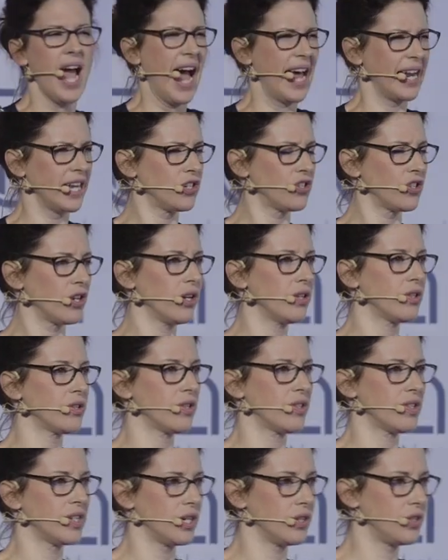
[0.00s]
And I should also
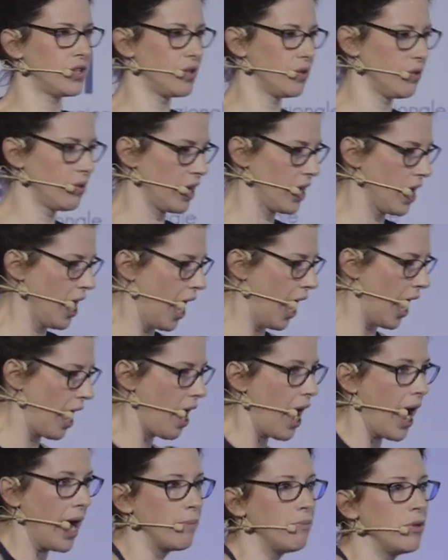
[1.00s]
say, too, that I,
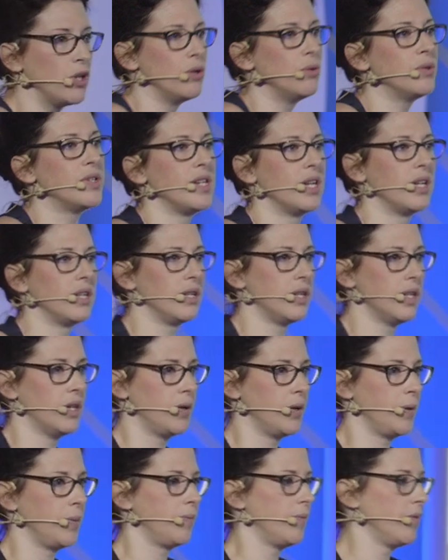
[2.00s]
am using
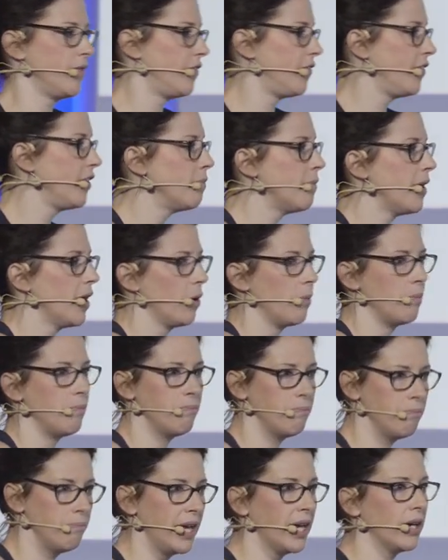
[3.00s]
the female
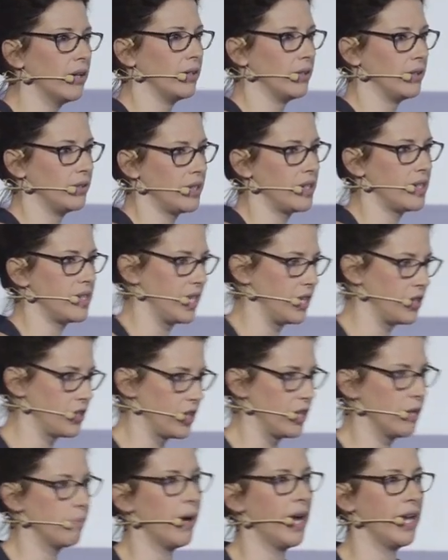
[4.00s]
male
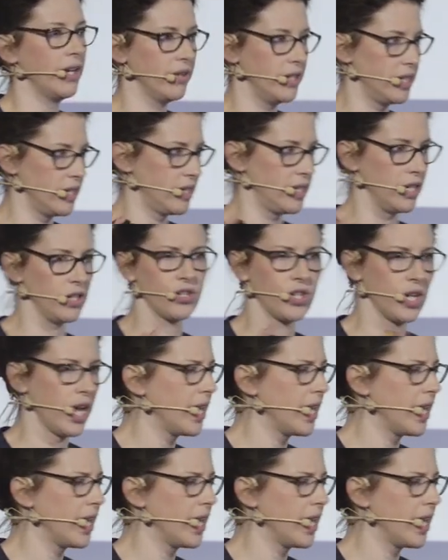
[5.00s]
distinction, the binary distinction.